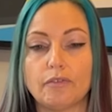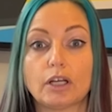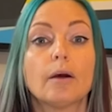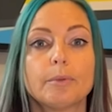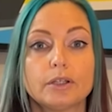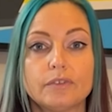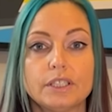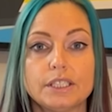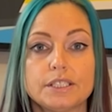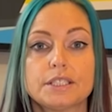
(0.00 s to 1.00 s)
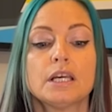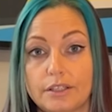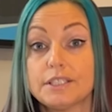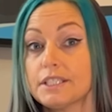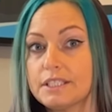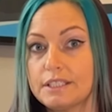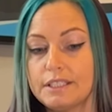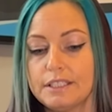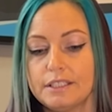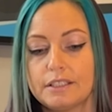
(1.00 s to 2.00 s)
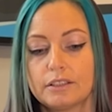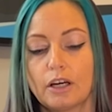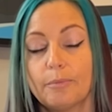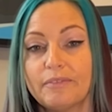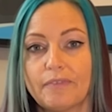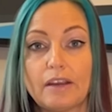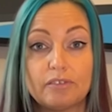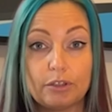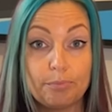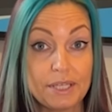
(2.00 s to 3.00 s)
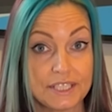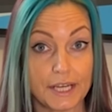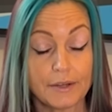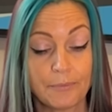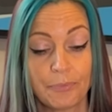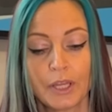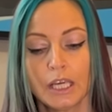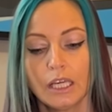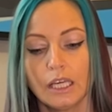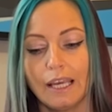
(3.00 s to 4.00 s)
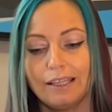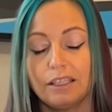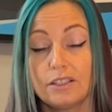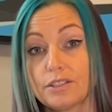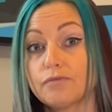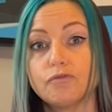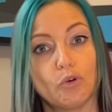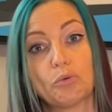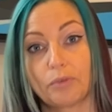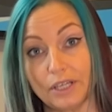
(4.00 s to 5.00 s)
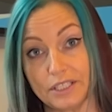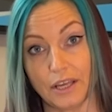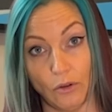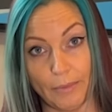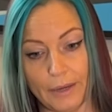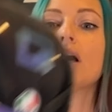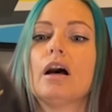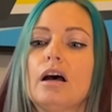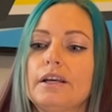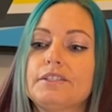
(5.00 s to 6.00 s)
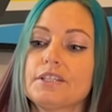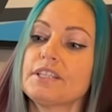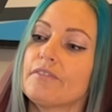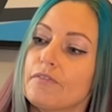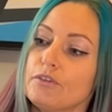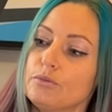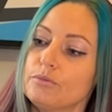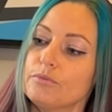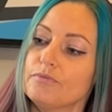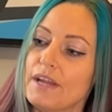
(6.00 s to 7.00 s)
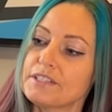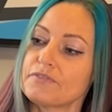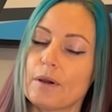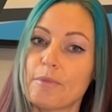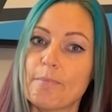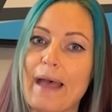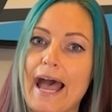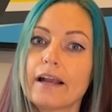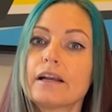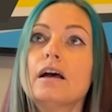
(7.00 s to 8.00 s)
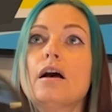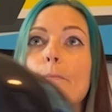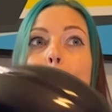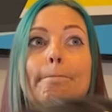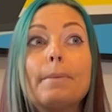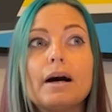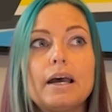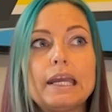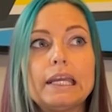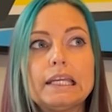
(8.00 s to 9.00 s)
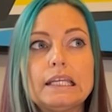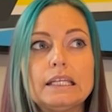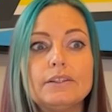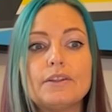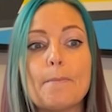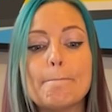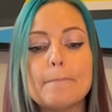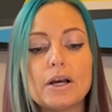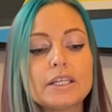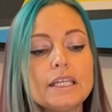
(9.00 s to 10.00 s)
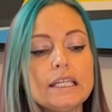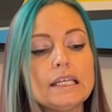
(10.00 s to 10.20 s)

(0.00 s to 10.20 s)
a couple of these. This is the carbon fiber Pista, and it is a full race helmet. It does have a few vents from the back, but in the muggy